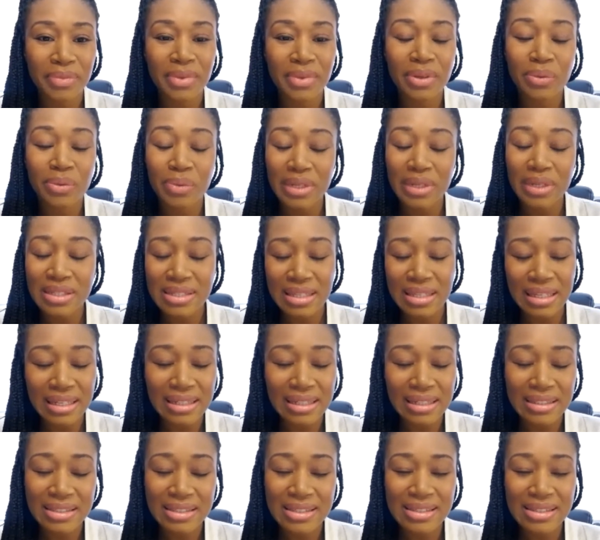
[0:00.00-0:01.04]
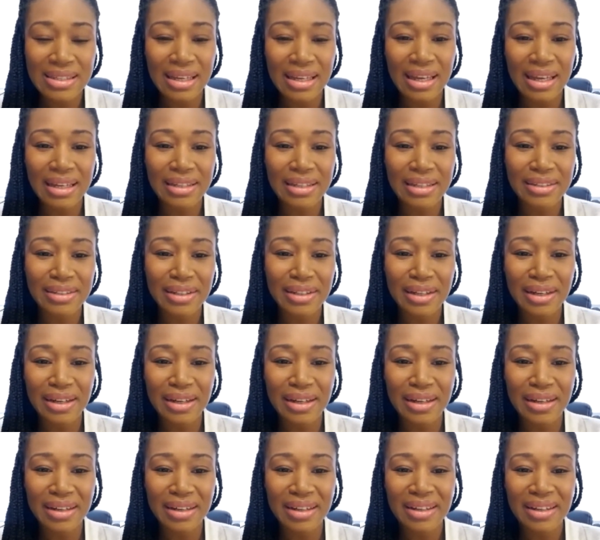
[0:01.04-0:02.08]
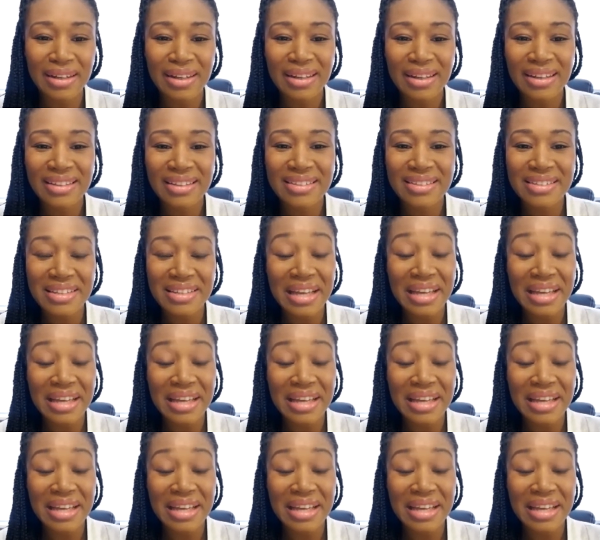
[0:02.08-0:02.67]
raise kids and to